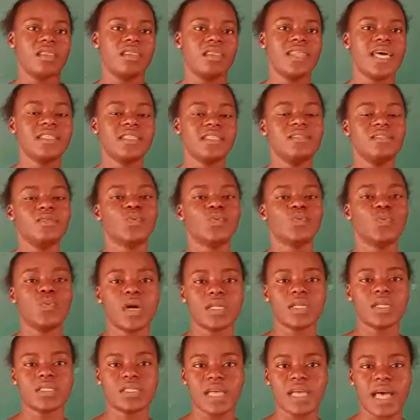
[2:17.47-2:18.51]
that is
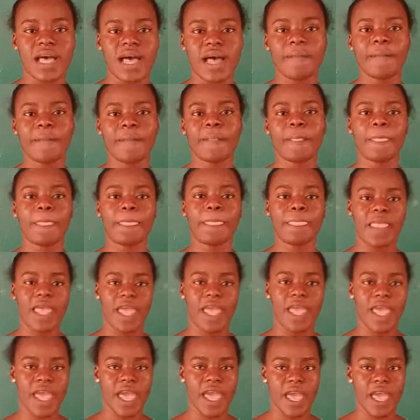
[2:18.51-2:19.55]
water,
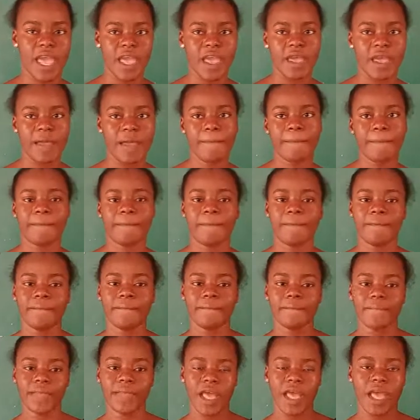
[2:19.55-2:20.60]

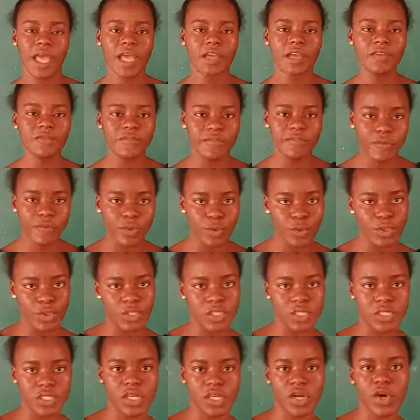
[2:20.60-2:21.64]
air, and
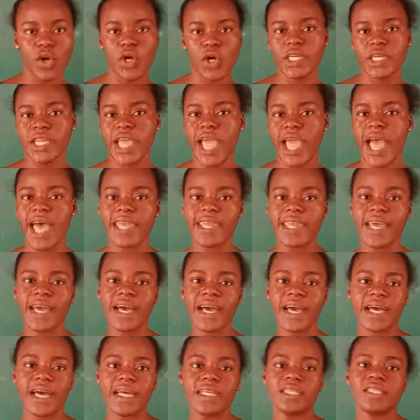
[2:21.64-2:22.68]
food. On the other
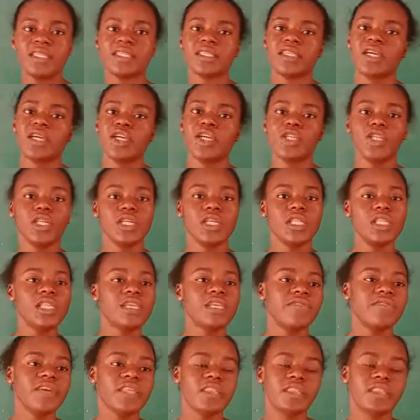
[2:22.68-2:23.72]
hand,
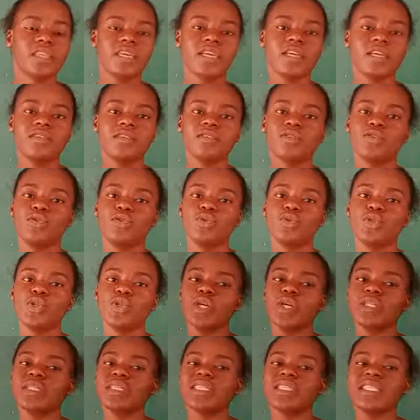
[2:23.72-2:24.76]
non-living things do
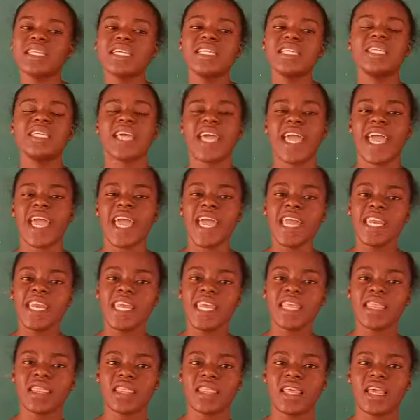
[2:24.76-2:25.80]
not need
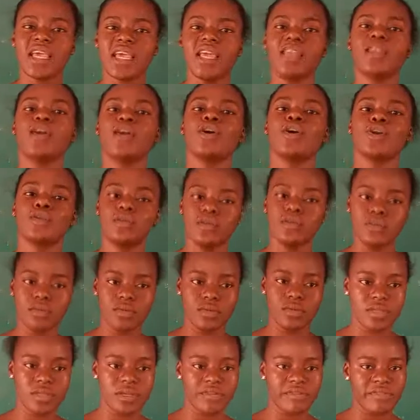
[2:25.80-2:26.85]
anything
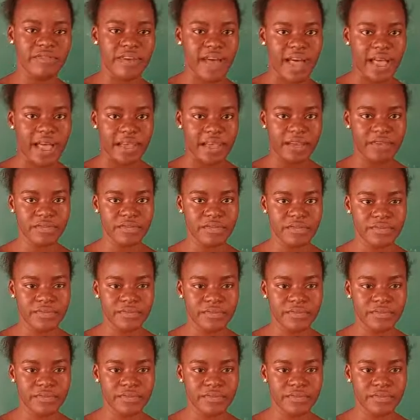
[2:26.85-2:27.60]
to survive.